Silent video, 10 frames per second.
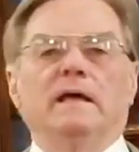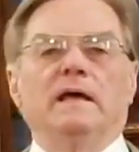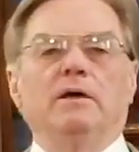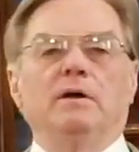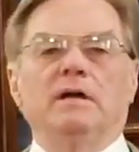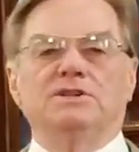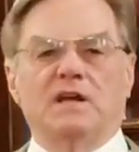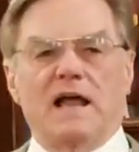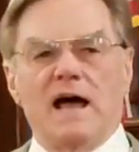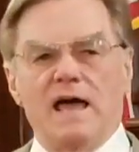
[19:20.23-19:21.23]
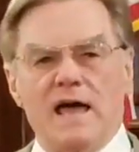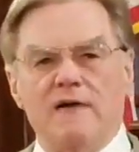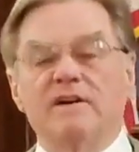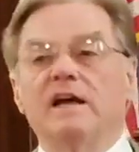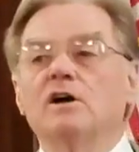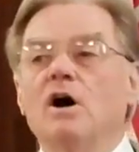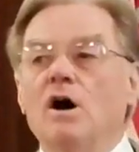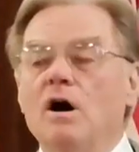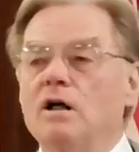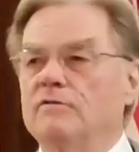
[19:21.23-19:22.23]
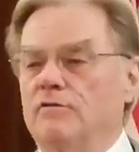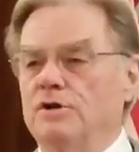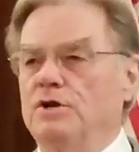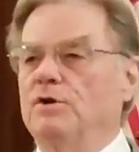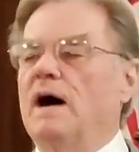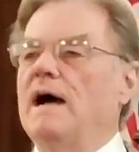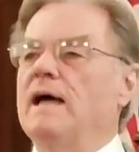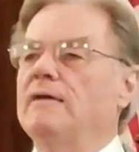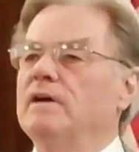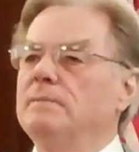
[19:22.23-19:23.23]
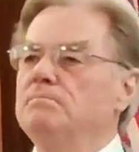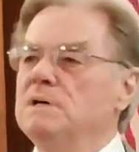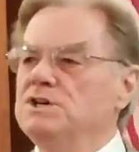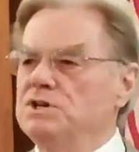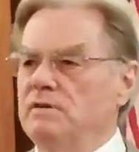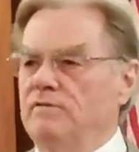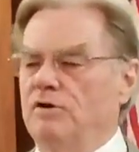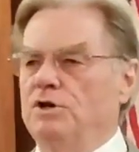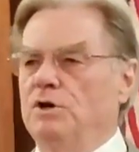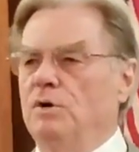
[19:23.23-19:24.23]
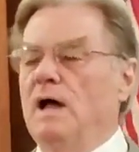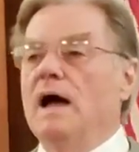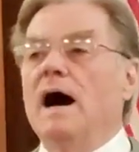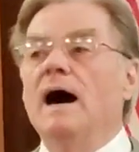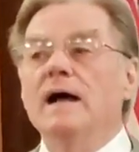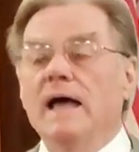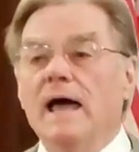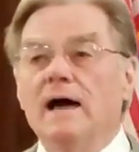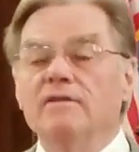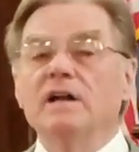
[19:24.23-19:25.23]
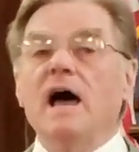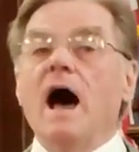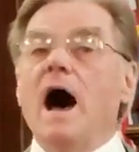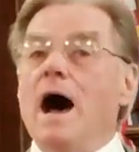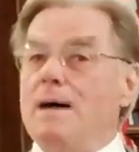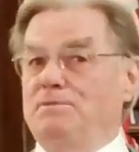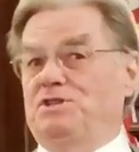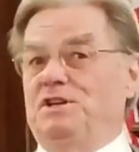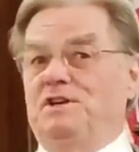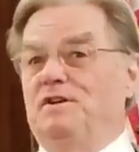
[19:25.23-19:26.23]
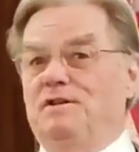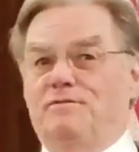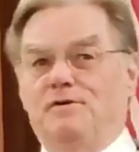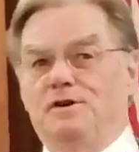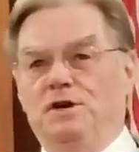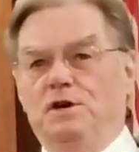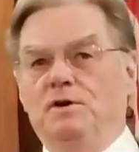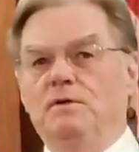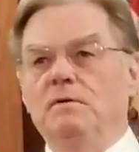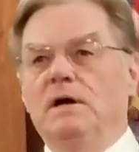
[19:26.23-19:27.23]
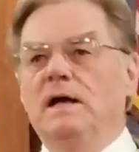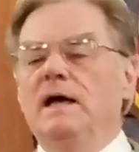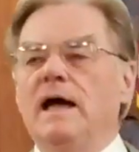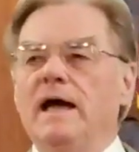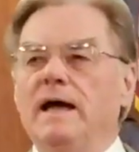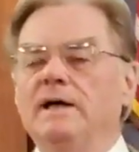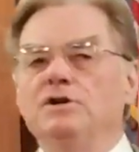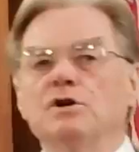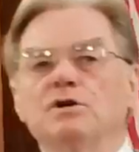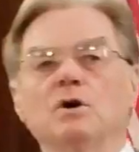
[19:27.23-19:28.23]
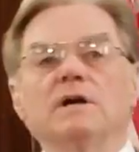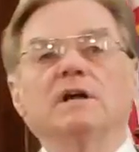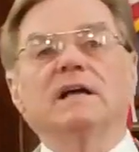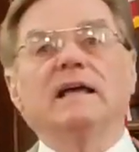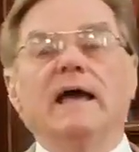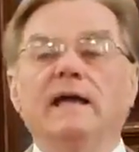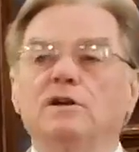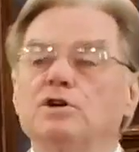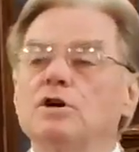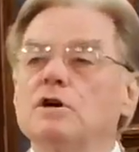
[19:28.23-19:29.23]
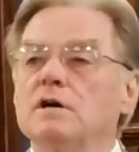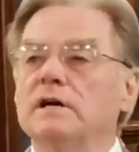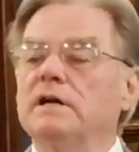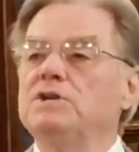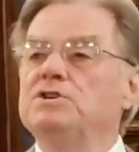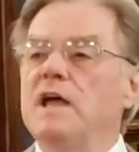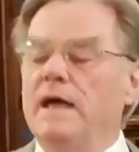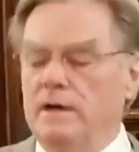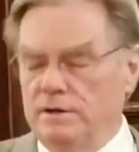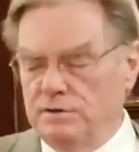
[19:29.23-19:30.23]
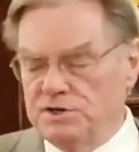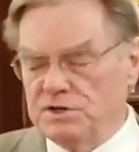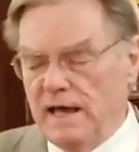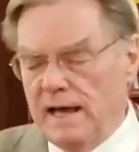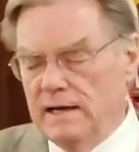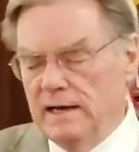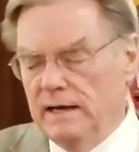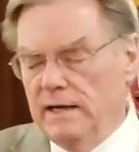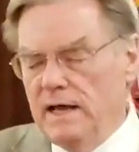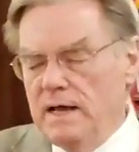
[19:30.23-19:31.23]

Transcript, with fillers: He said, I have a call for you. I have a mission for you. I have an obstacle for you. And you're going to gain courage and understanding.